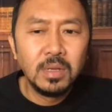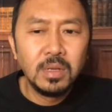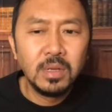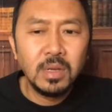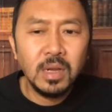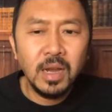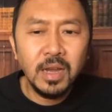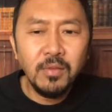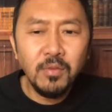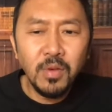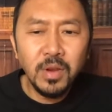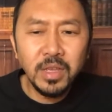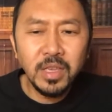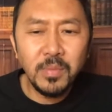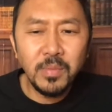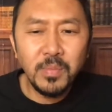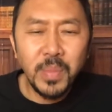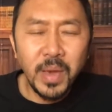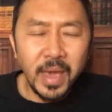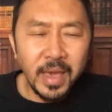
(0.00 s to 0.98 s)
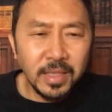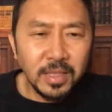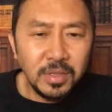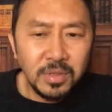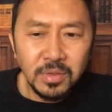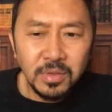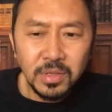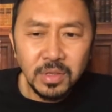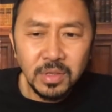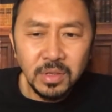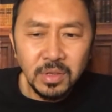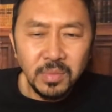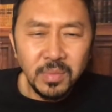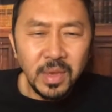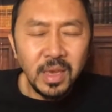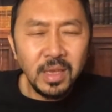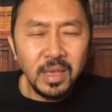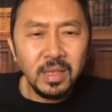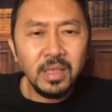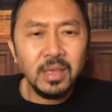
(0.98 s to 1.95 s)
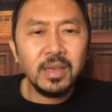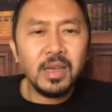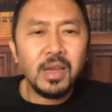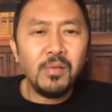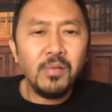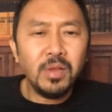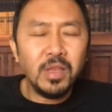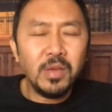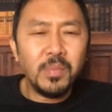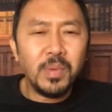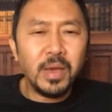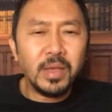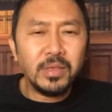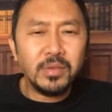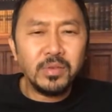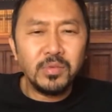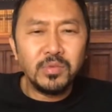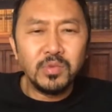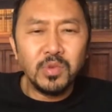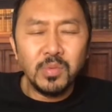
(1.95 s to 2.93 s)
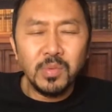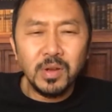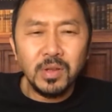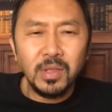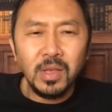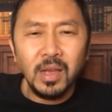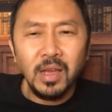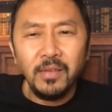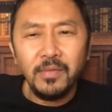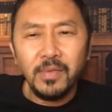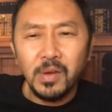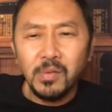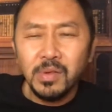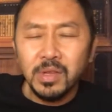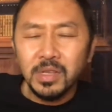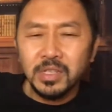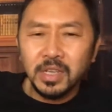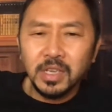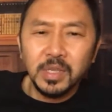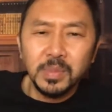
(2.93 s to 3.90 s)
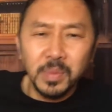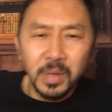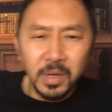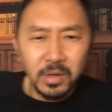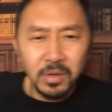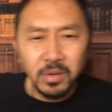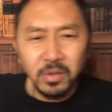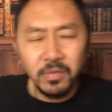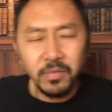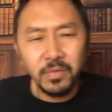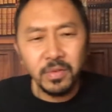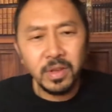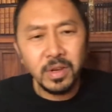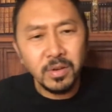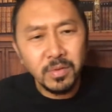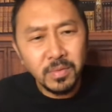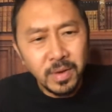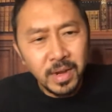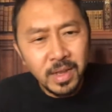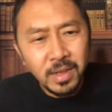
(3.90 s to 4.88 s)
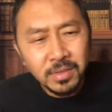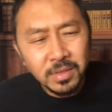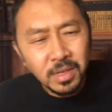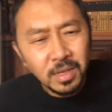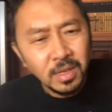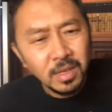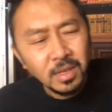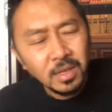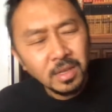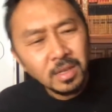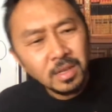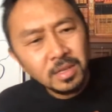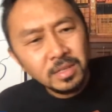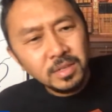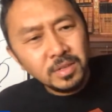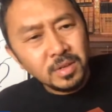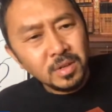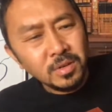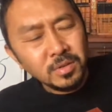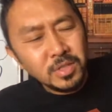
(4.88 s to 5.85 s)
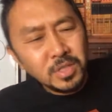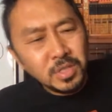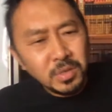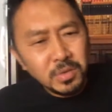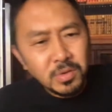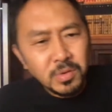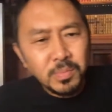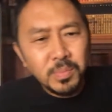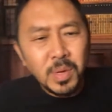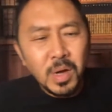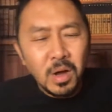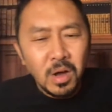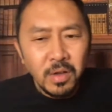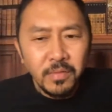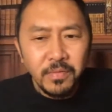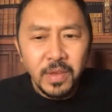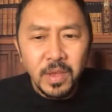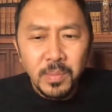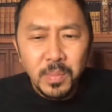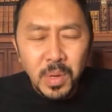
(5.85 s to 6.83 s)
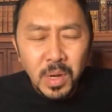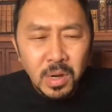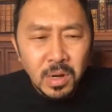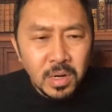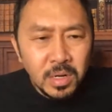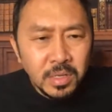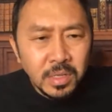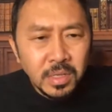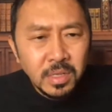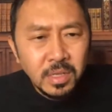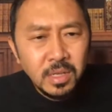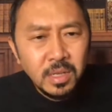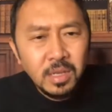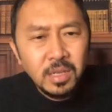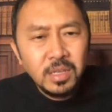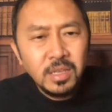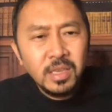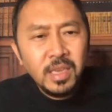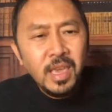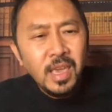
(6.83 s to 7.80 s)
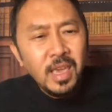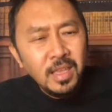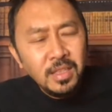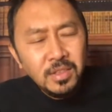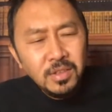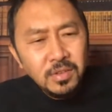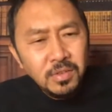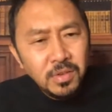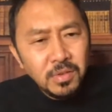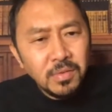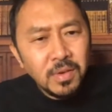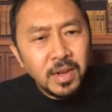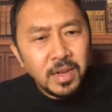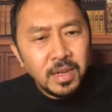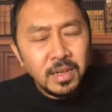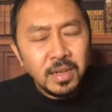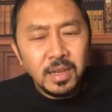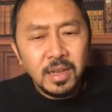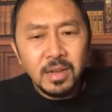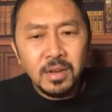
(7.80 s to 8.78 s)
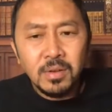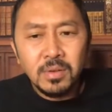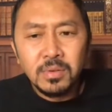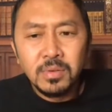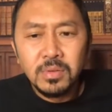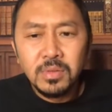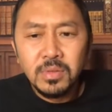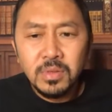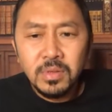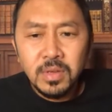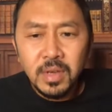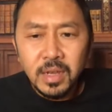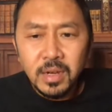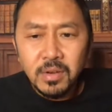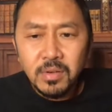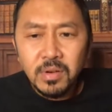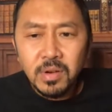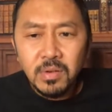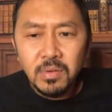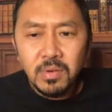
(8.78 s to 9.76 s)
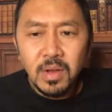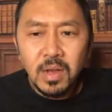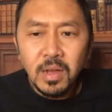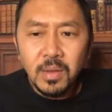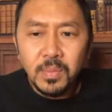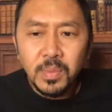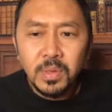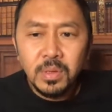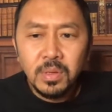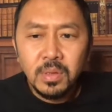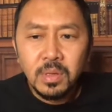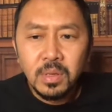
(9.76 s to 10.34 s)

I want to get back to it too, man. Like, I want to get back to a normal life. I want to chase my girlfriend around, you know, show her off at bars. Can't do it right now. You got to grow up.